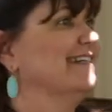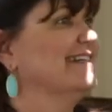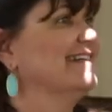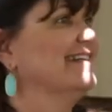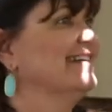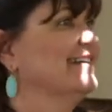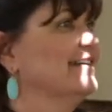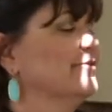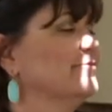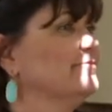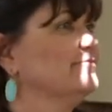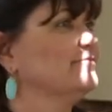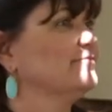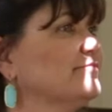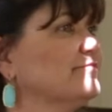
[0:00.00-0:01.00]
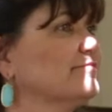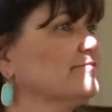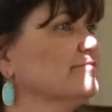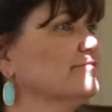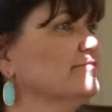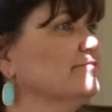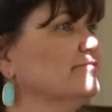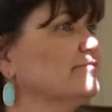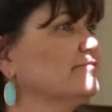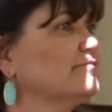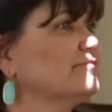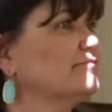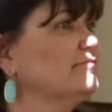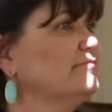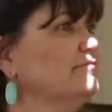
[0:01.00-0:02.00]
Are are N Rs
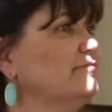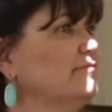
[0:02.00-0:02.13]
uh,